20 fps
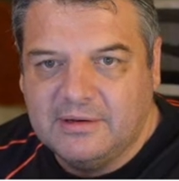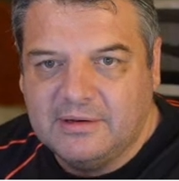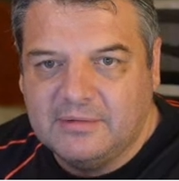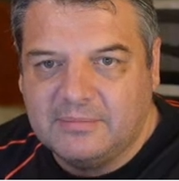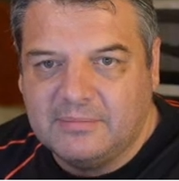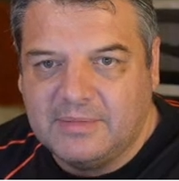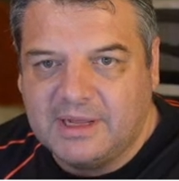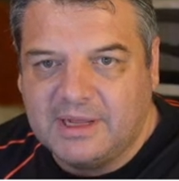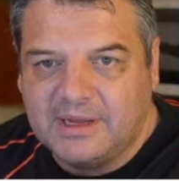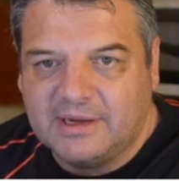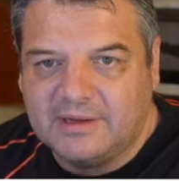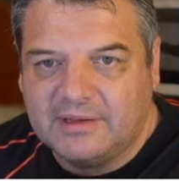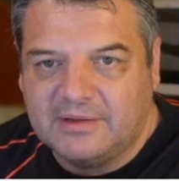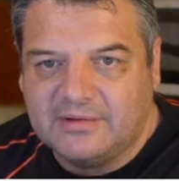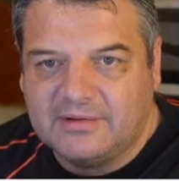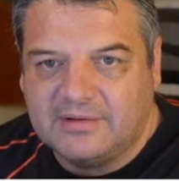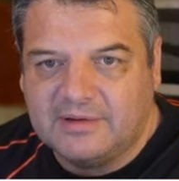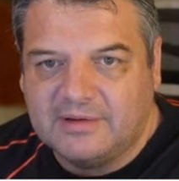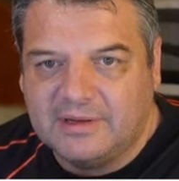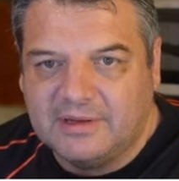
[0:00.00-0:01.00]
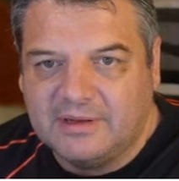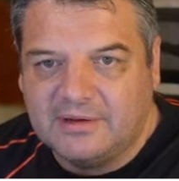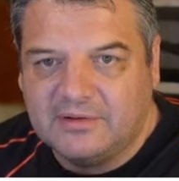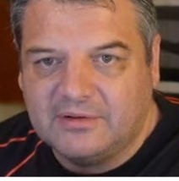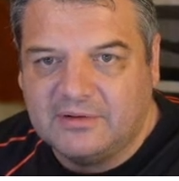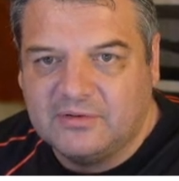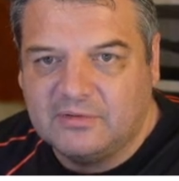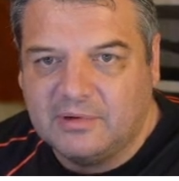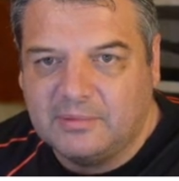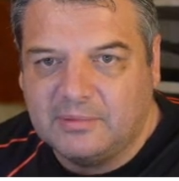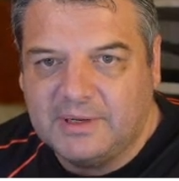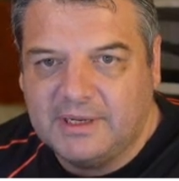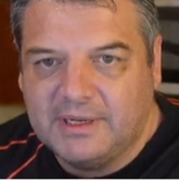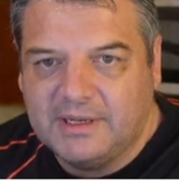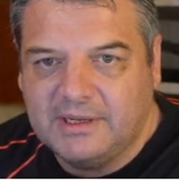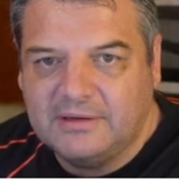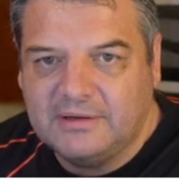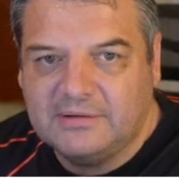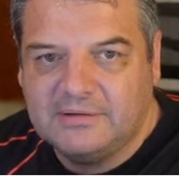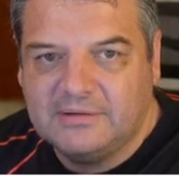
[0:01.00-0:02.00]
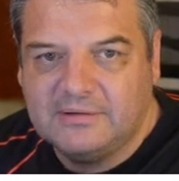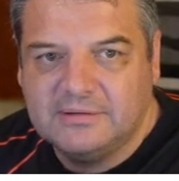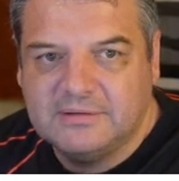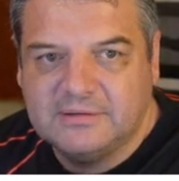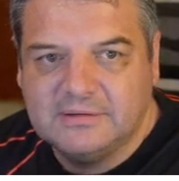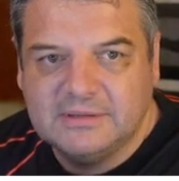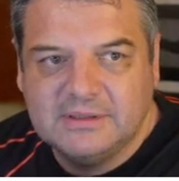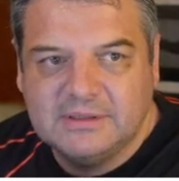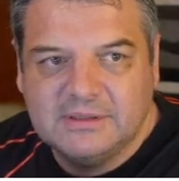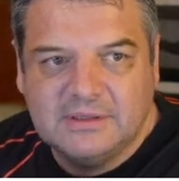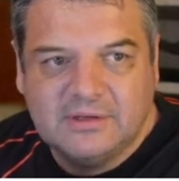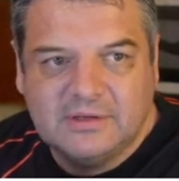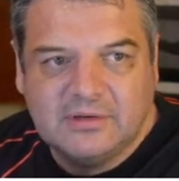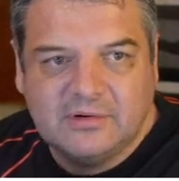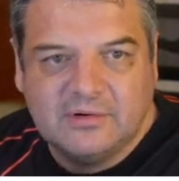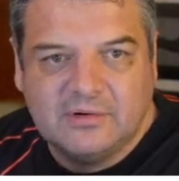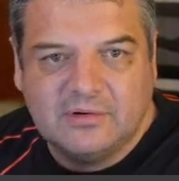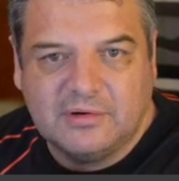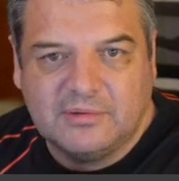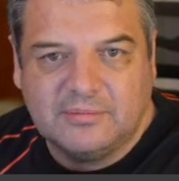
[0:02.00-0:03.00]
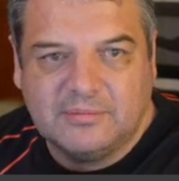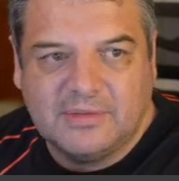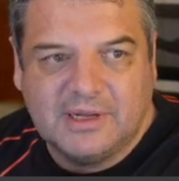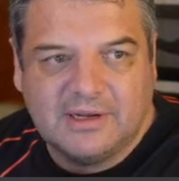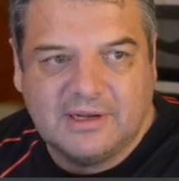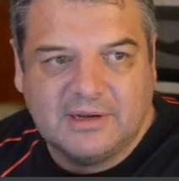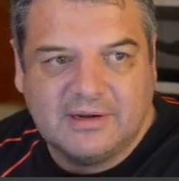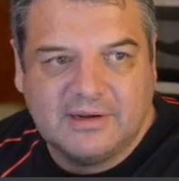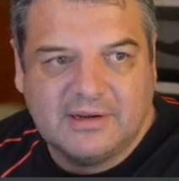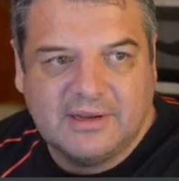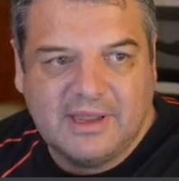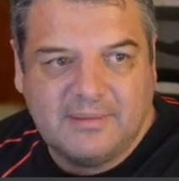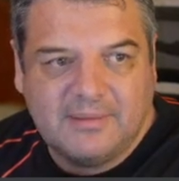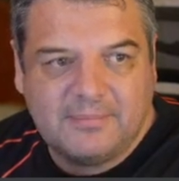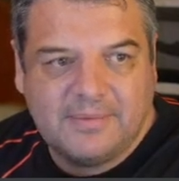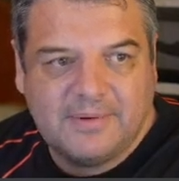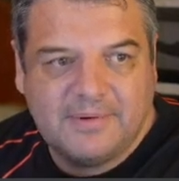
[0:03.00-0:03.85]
market swap here. Coin market cap